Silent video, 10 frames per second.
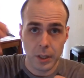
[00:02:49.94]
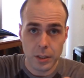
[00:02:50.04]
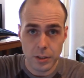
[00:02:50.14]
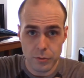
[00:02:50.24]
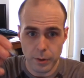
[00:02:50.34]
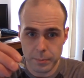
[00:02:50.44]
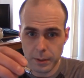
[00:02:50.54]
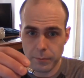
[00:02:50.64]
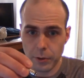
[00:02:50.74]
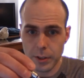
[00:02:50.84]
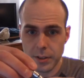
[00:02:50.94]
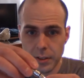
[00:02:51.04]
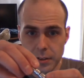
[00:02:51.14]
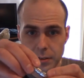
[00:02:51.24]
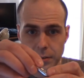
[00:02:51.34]
Here's the drip tip, for
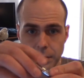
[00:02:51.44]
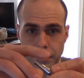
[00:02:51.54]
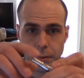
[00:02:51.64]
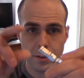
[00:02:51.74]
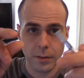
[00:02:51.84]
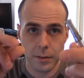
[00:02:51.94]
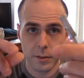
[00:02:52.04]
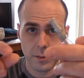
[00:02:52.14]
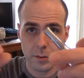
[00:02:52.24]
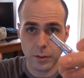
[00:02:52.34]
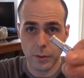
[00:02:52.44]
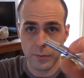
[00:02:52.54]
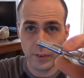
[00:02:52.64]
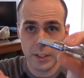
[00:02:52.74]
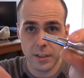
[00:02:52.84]
instance. So it
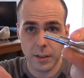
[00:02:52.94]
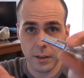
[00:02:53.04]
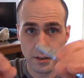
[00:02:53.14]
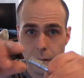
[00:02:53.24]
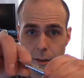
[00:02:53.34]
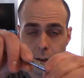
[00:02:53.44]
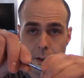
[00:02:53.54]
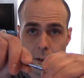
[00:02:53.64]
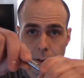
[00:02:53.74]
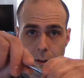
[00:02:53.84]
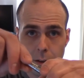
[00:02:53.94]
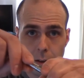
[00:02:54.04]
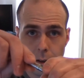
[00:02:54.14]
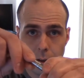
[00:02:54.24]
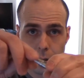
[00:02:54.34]
fits in there,
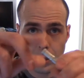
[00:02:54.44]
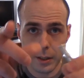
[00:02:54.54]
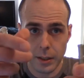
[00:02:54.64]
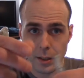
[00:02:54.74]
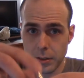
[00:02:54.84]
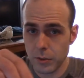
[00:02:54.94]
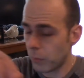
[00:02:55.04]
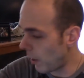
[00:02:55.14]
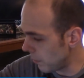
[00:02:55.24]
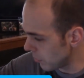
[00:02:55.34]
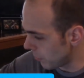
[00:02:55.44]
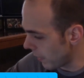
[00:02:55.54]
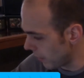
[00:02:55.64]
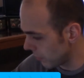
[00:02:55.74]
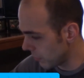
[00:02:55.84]
and then it just wobbles
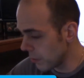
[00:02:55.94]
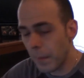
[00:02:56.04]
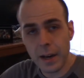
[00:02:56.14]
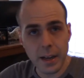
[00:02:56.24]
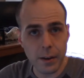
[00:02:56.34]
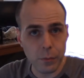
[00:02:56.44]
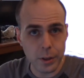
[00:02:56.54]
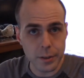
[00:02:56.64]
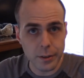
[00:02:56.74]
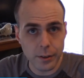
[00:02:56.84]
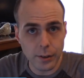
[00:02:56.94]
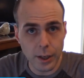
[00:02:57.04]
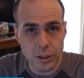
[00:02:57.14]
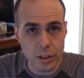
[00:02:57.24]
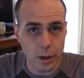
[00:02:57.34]
around. So you might have one in your
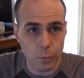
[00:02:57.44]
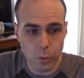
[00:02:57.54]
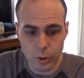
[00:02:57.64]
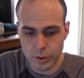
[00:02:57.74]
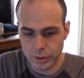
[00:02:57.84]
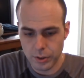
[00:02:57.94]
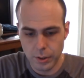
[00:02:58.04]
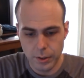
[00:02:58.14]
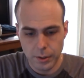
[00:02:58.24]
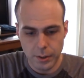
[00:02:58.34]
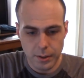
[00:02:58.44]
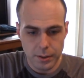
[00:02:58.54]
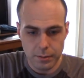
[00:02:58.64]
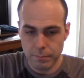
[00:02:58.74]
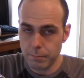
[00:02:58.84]
collection that works.
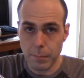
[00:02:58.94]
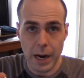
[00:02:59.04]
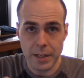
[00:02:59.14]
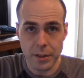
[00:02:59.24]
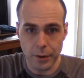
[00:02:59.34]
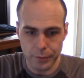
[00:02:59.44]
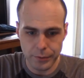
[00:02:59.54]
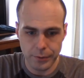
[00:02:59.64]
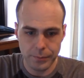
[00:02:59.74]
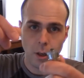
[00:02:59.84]
Mine don't.